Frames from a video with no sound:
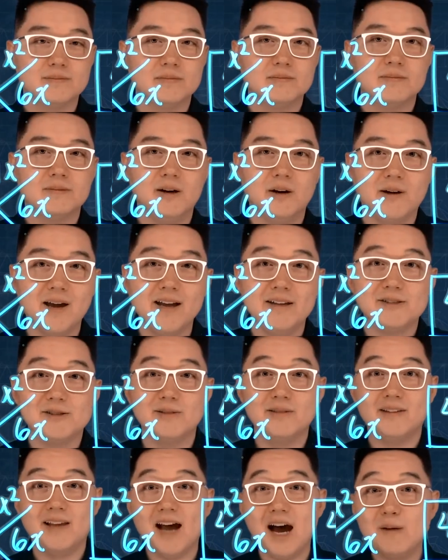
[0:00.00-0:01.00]
Okay, so
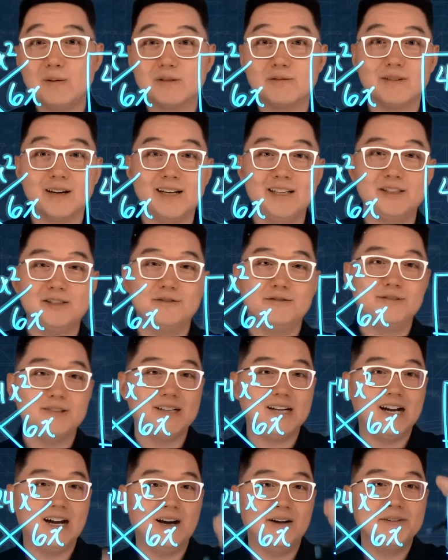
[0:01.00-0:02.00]
now we're ready to
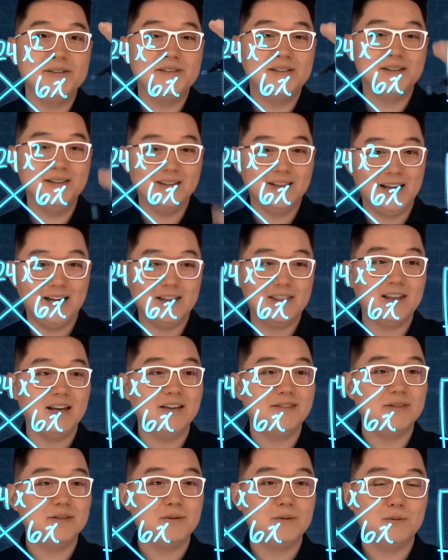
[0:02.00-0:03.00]
figure out the length
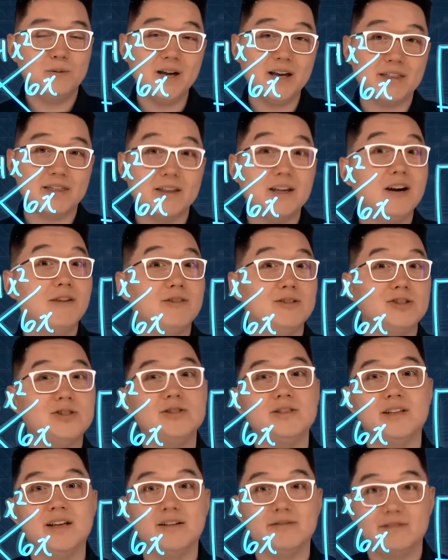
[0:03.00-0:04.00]
and the width of this
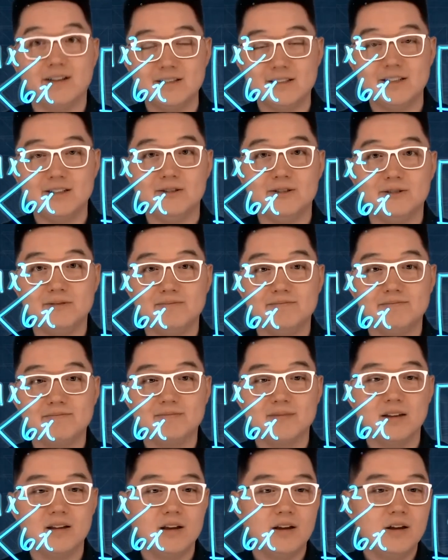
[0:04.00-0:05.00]
geometric rectangle.
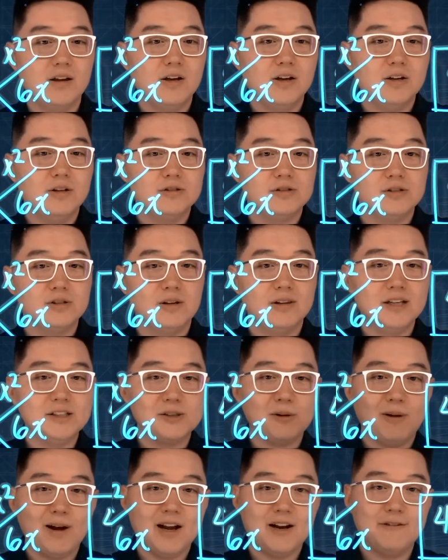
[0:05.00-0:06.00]
So let's
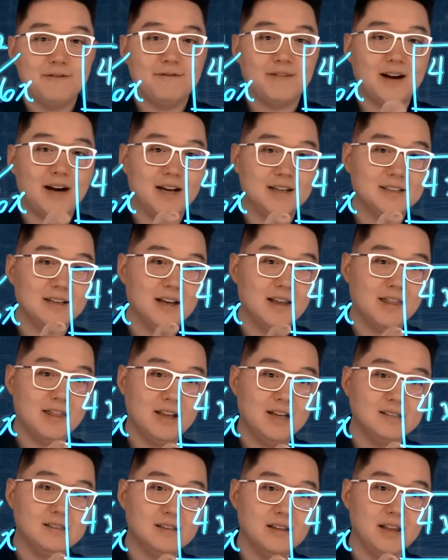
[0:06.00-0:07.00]
go ahead and find
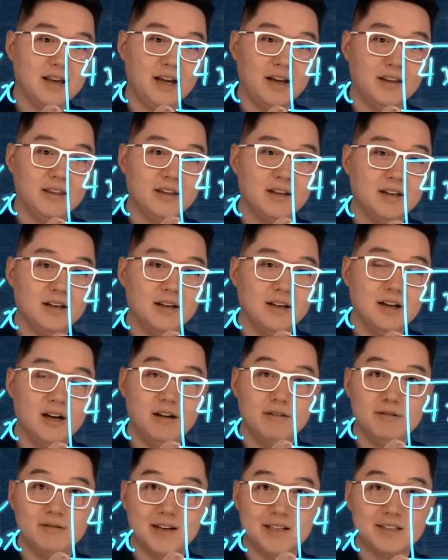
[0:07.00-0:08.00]
this length of
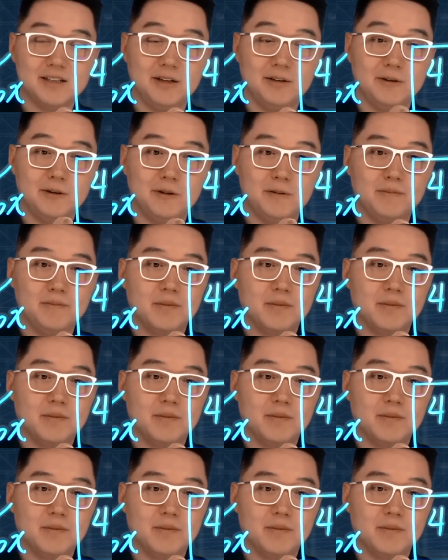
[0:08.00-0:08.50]
the rectangle.